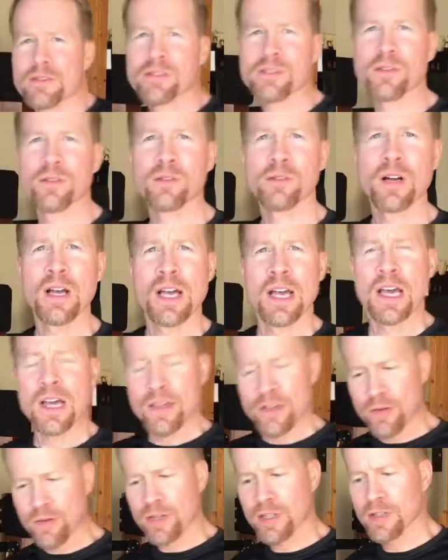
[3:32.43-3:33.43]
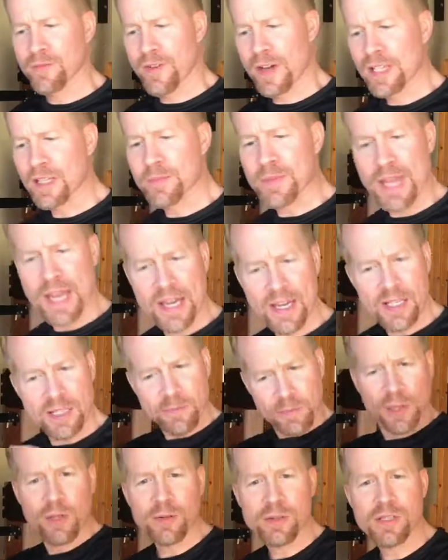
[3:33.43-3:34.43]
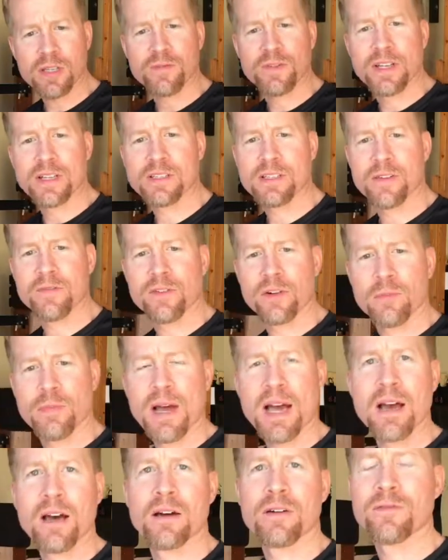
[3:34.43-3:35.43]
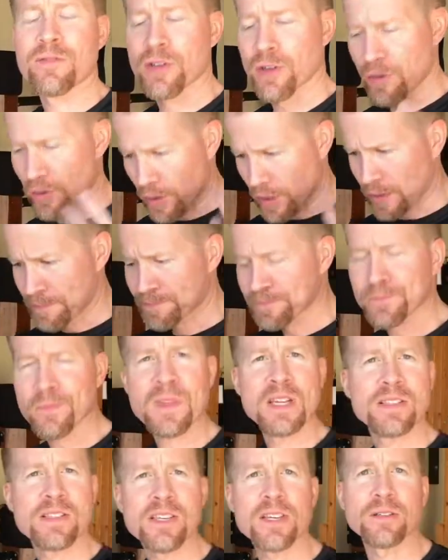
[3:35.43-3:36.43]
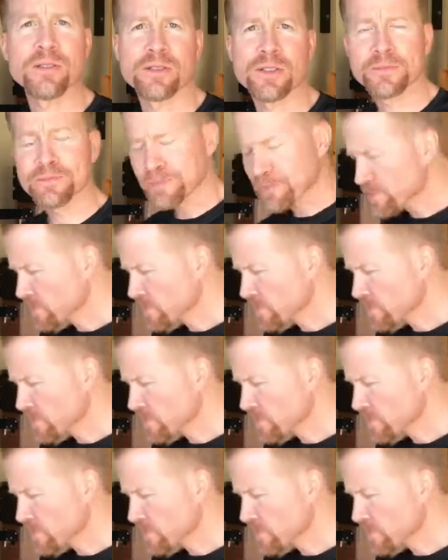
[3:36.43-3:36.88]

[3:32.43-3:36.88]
So you can develop that explosiveness of your skills.